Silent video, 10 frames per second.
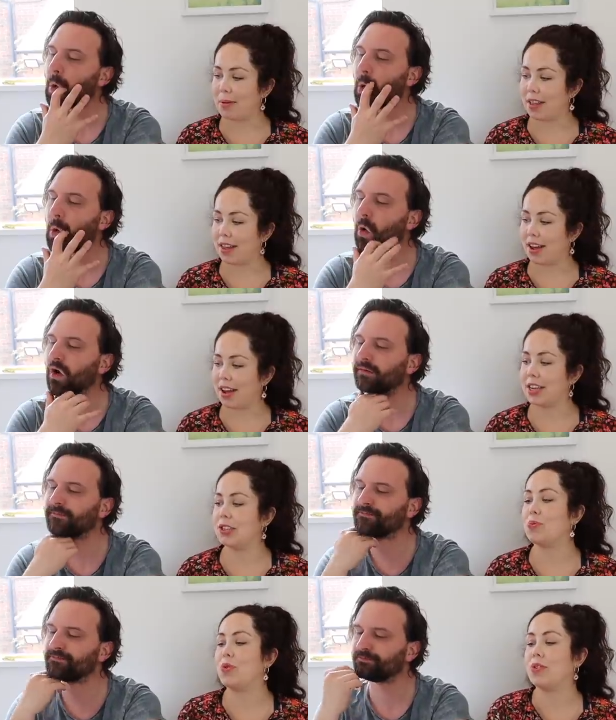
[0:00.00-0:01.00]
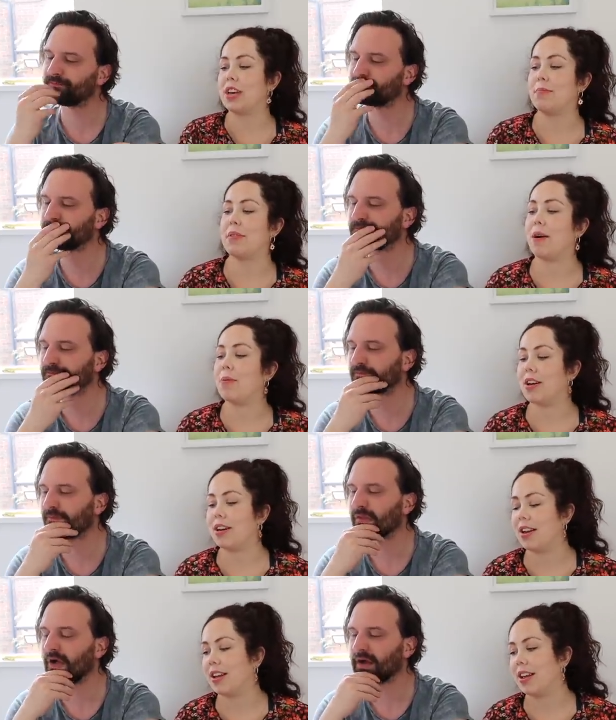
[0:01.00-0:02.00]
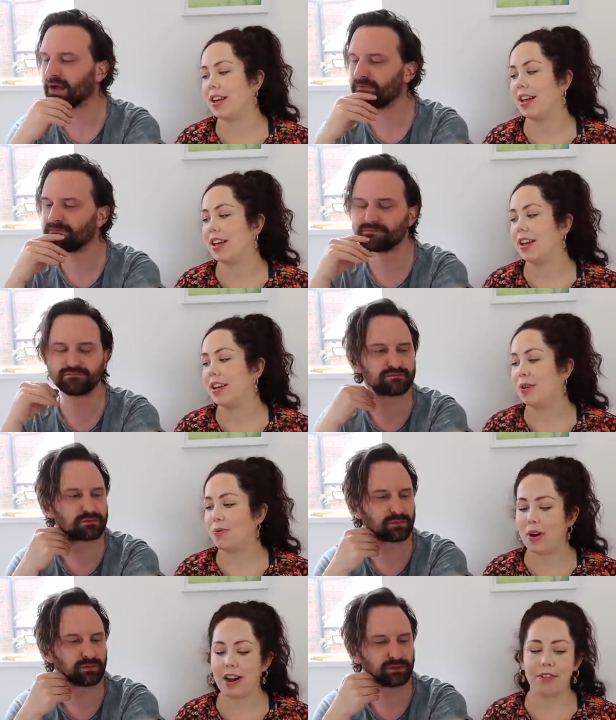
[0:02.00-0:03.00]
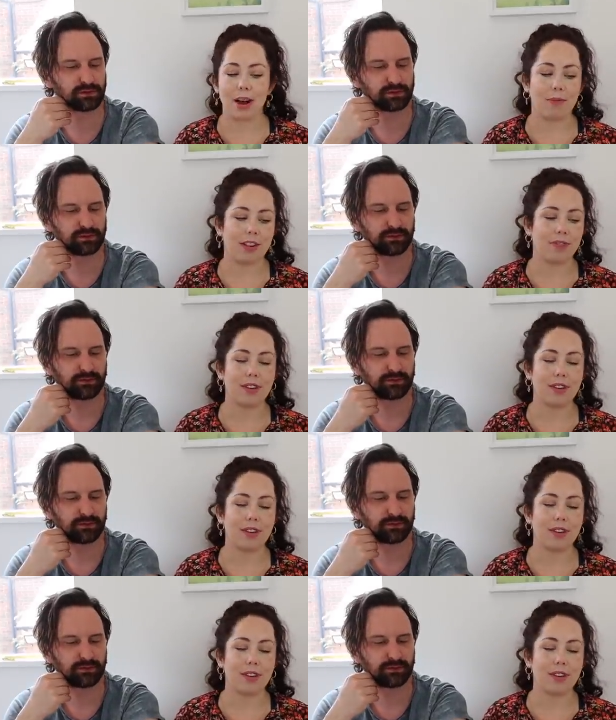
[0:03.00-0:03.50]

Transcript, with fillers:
Speaker 1: about that. Okay, so mm. we'll keep that one. Okay. We'll have that one. The